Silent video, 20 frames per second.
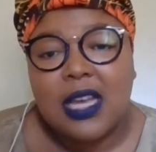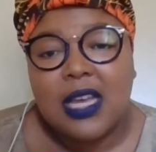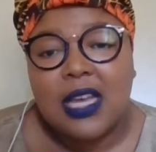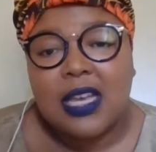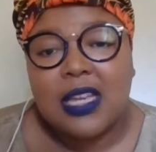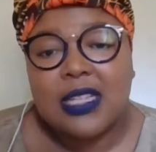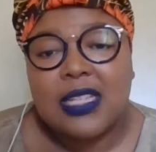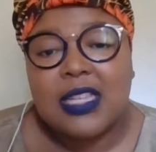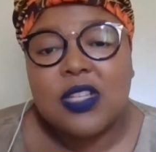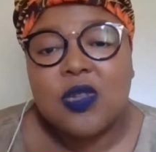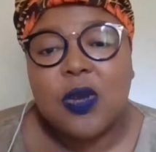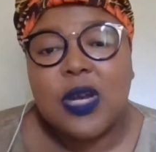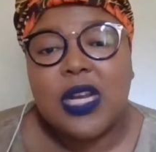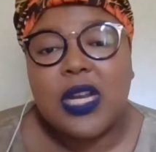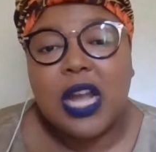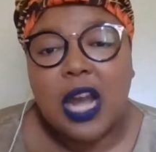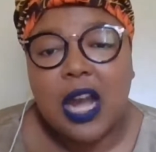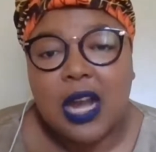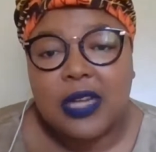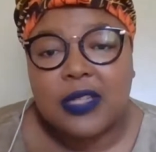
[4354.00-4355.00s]
It is really
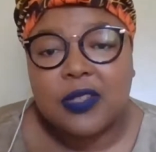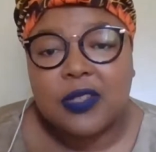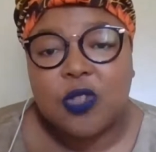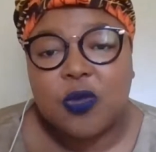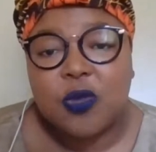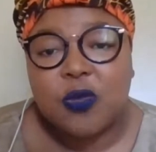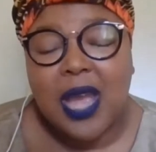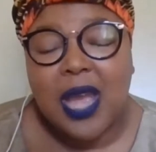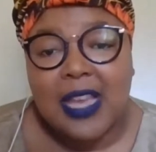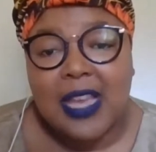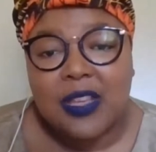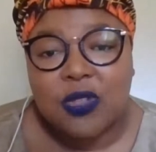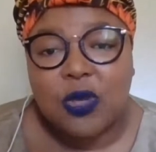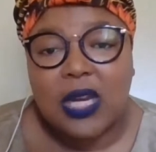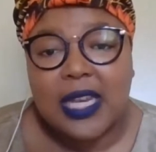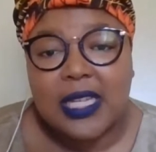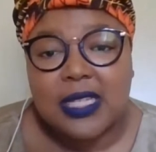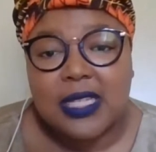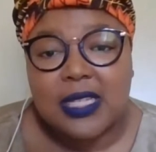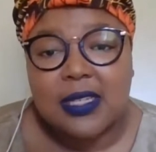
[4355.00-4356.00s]
hard to be
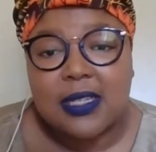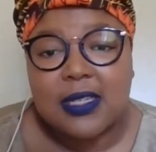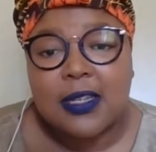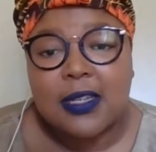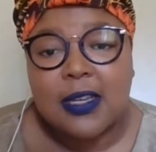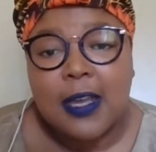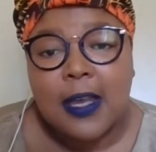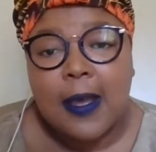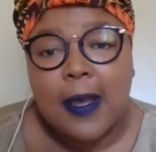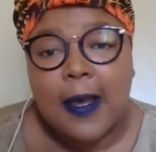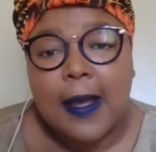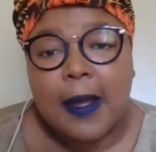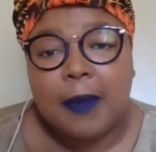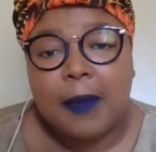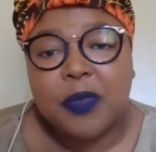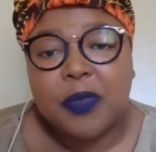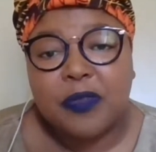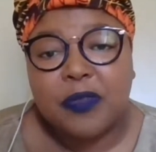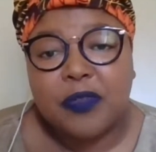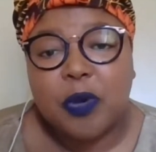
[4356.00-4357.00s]
isolated
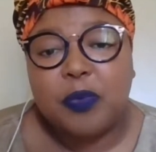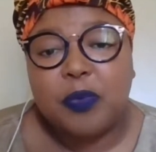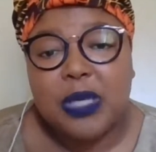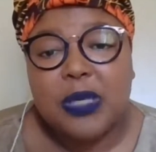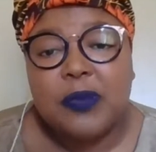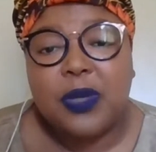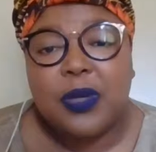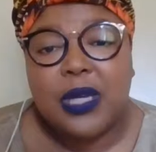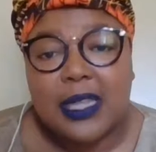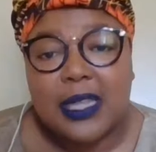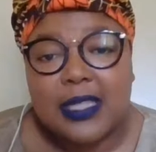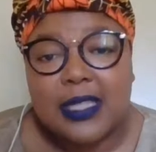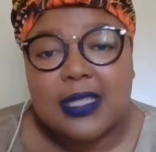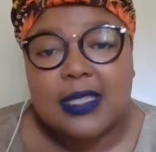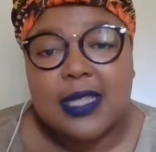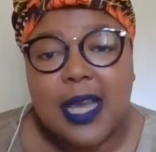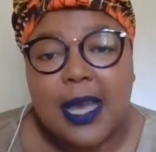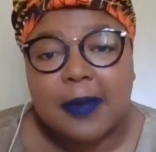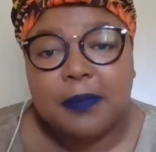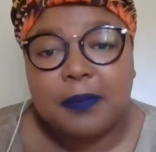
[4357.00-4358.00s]
from people at this
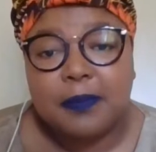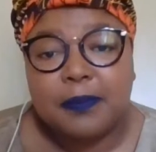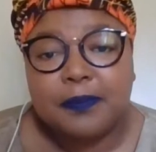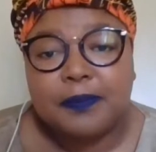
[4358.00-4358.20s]
time.